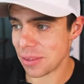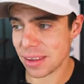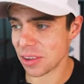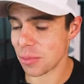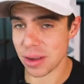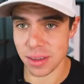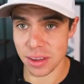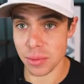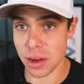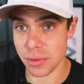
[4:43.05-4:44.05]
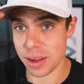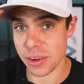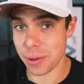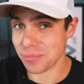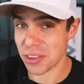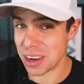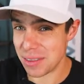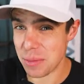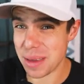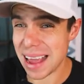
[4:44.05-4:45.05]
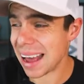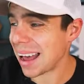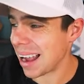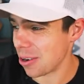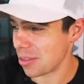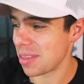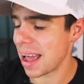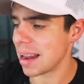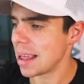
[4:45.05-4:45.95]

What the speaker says: the sales price to list price ratio could even be higher than that